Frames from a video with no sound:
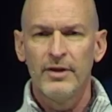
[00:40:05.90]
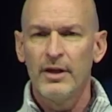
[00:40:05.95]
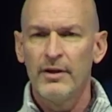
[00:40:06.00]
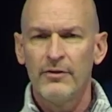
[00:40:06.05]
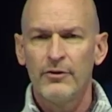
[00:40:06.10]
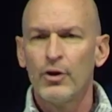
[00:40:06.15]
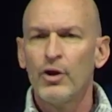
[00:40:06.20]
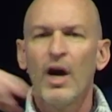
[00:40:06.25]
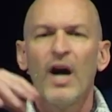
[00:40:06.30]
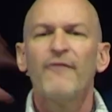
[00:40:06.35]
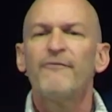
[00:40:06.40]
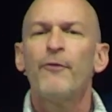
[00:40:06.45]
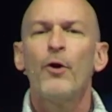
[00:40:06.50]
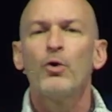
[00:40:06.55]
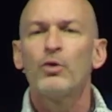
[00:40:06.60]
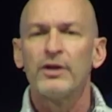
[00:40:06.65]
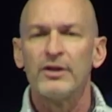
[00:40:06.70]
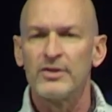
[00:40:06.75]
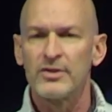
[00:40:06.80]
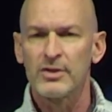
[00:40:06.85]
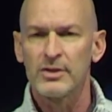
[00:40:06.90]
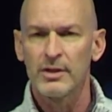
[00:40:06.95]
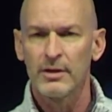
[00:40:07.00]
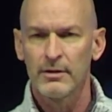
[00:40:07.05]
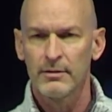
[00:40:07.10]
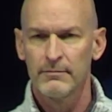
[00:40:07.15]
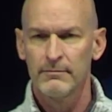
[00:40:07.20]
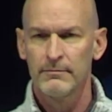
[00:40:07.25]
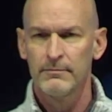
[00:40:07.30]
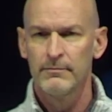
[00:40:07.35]
They're not focused.
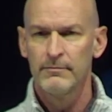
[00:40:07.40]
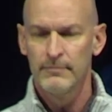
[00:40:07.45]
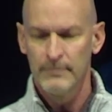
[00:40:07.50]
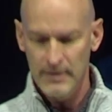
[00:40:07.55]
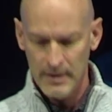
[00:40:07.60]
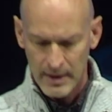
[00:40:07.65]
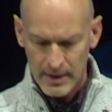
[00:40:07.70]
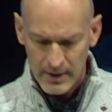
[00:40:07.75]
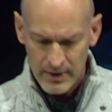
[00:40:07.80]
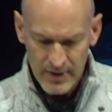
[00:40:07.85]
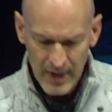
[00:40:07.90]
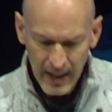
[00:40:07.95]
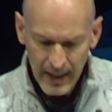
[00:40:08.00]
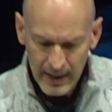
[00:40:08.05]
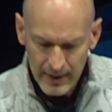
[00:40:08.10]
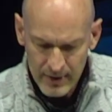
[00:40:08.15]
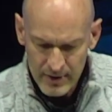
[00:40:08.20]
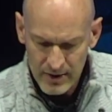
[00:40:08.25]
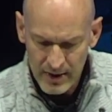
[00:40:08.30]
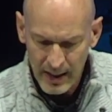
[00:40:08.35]
Second